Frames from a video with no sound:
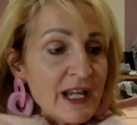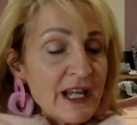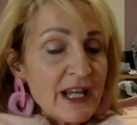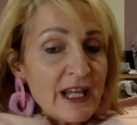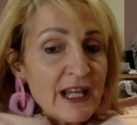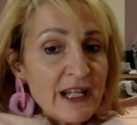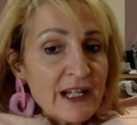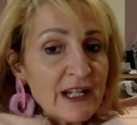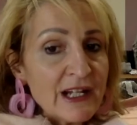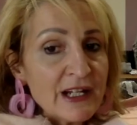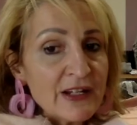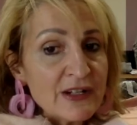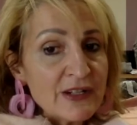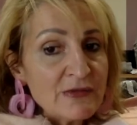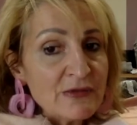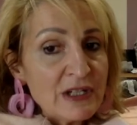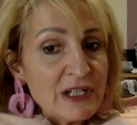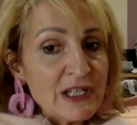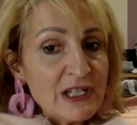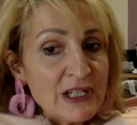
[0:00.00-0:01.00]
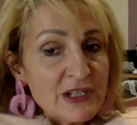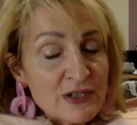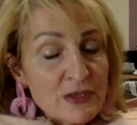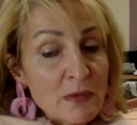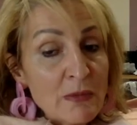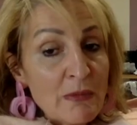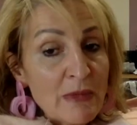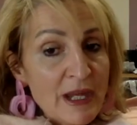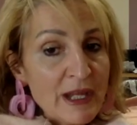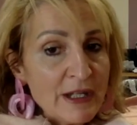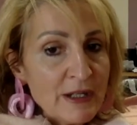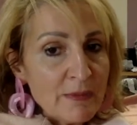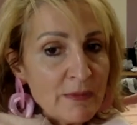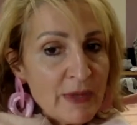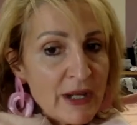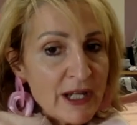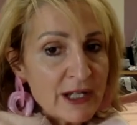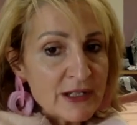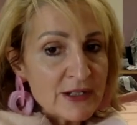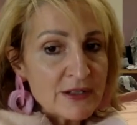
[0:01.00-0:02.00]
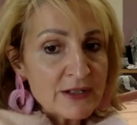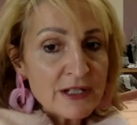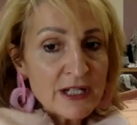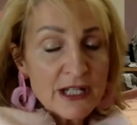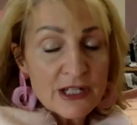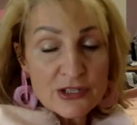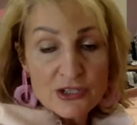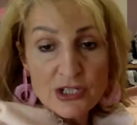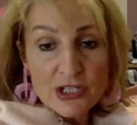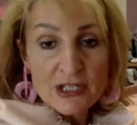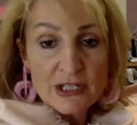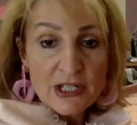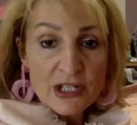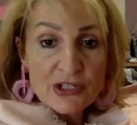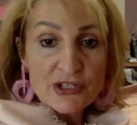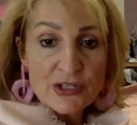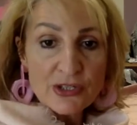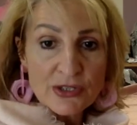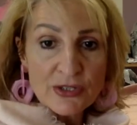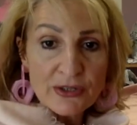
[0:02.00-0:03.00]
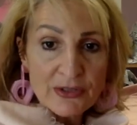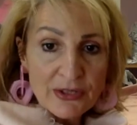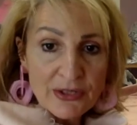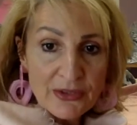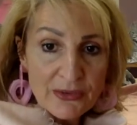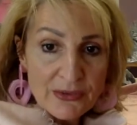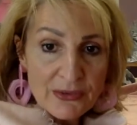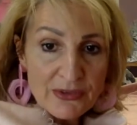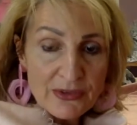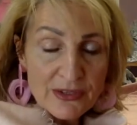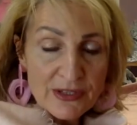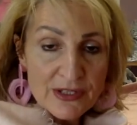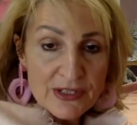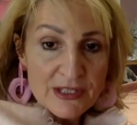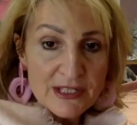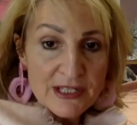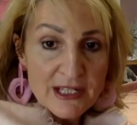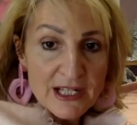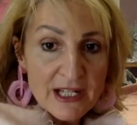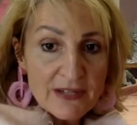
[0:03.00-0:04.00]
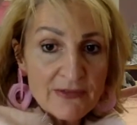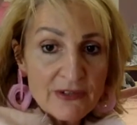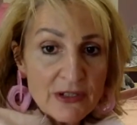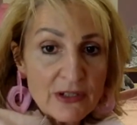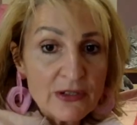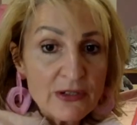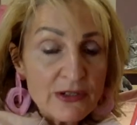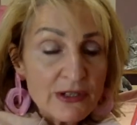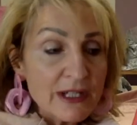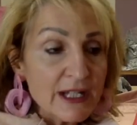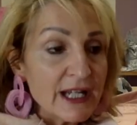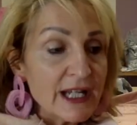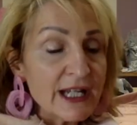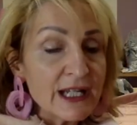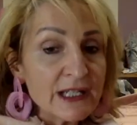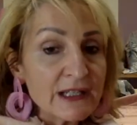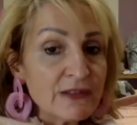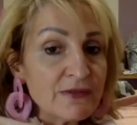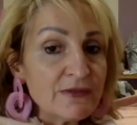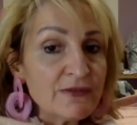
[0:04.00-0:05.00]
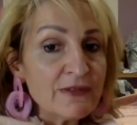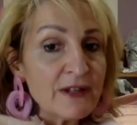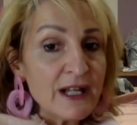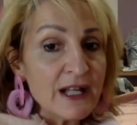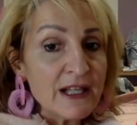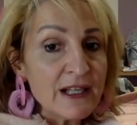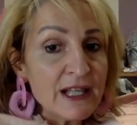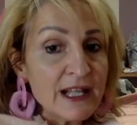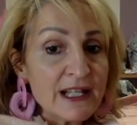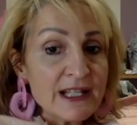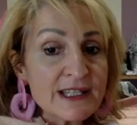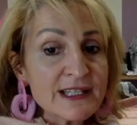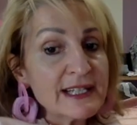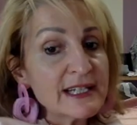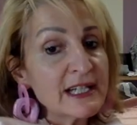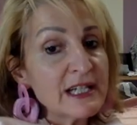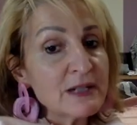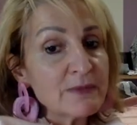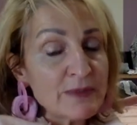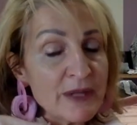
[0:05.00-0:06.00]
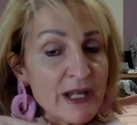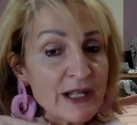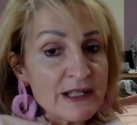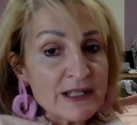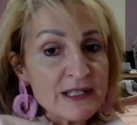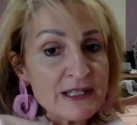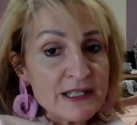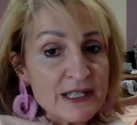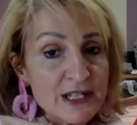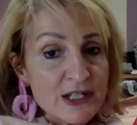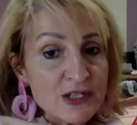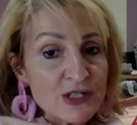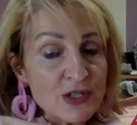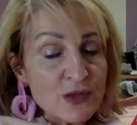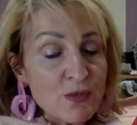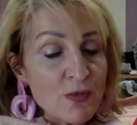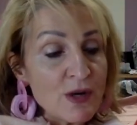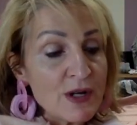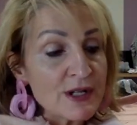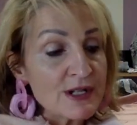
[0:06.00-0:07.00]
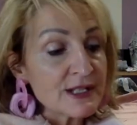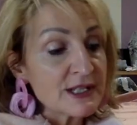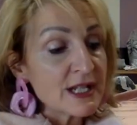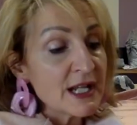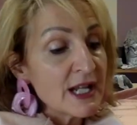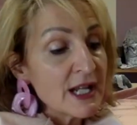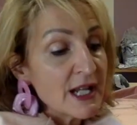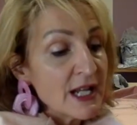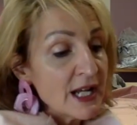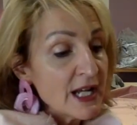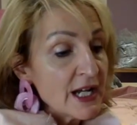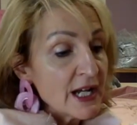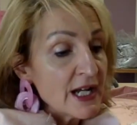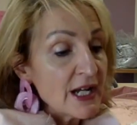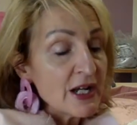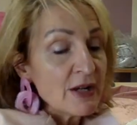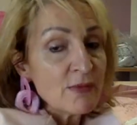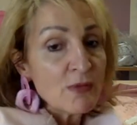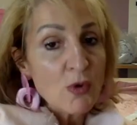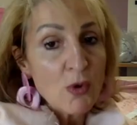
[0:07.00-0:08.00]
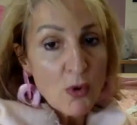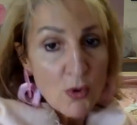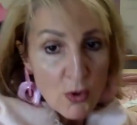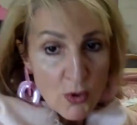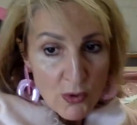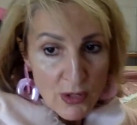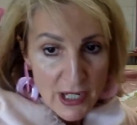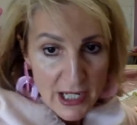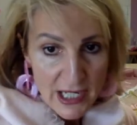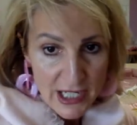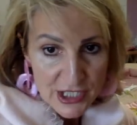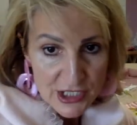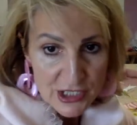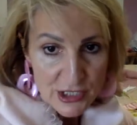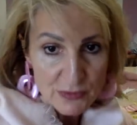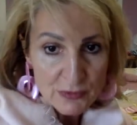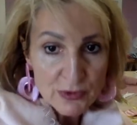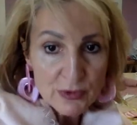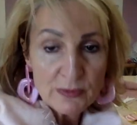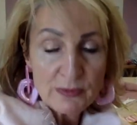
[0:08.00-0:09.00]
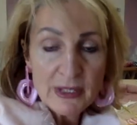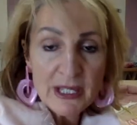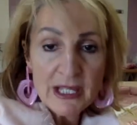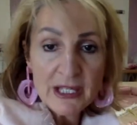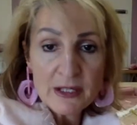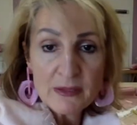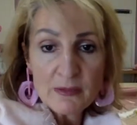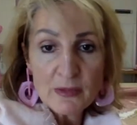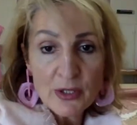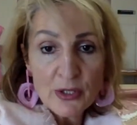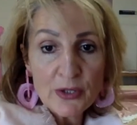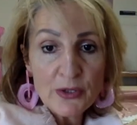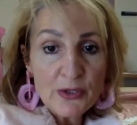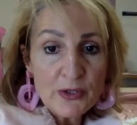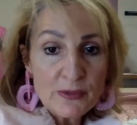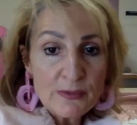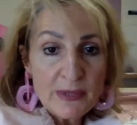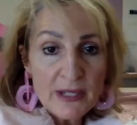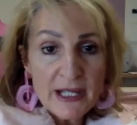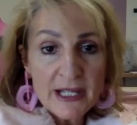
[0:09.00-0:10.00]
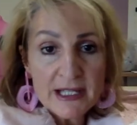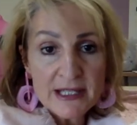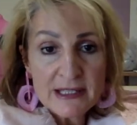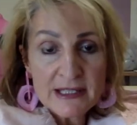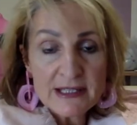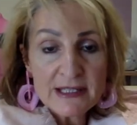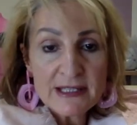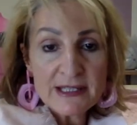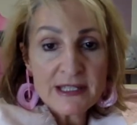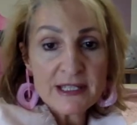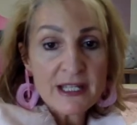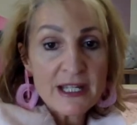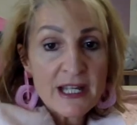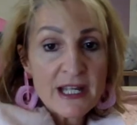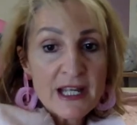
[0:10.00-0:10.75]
and I don't really need to make a pattern, she can actually go through this and have a look at the file and select patterns that she wants. Or I actually will make my own patterns,